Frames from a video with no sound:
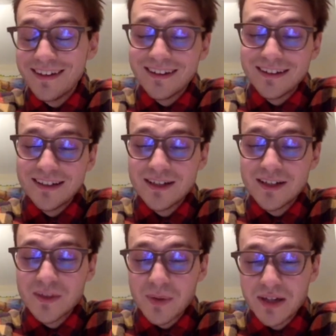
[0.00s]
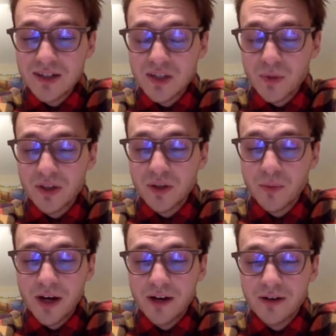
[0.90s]
Yeah, he needs space to
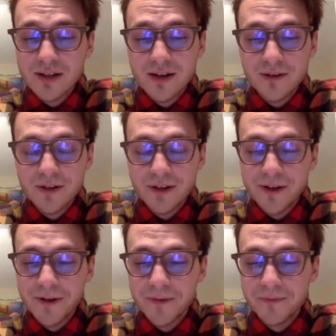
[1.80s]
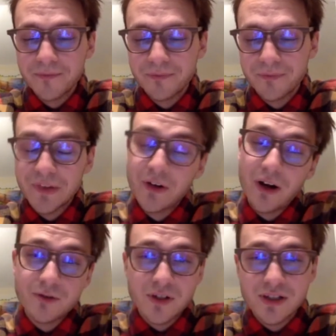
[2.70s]
spread the piles out.
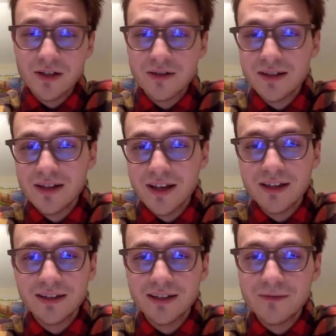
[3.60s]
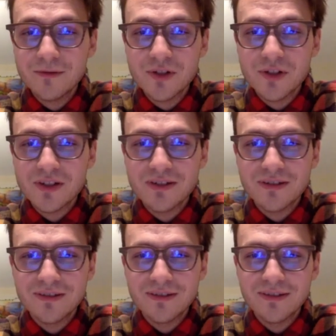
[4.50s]
You know, I was just there today, and he was
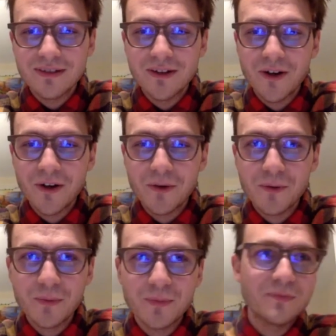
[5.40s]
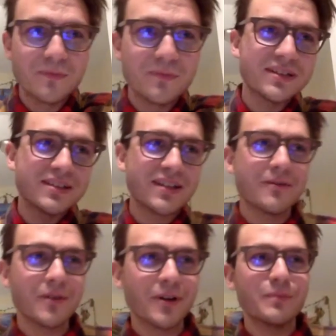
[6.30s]
just, you know,
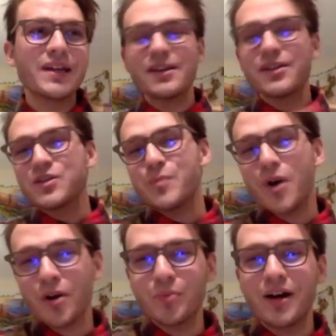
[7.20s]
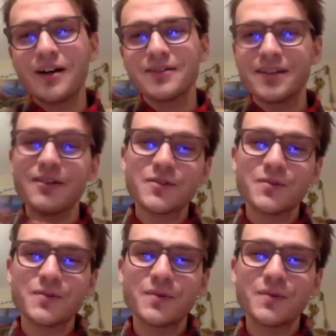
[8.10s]
making smaller piles
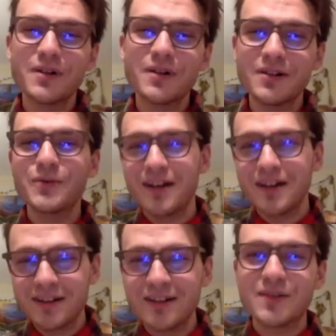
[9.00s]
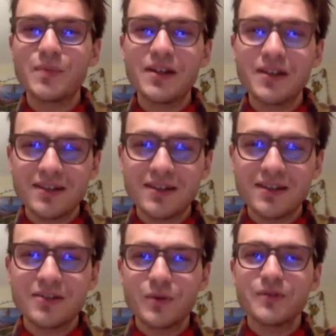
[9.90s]
elsewhere. So he kind of needs space
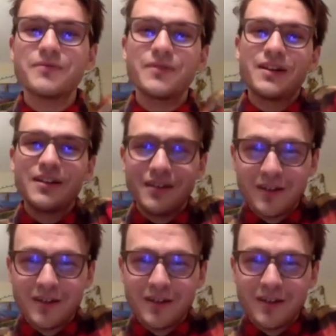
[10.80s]
to sort of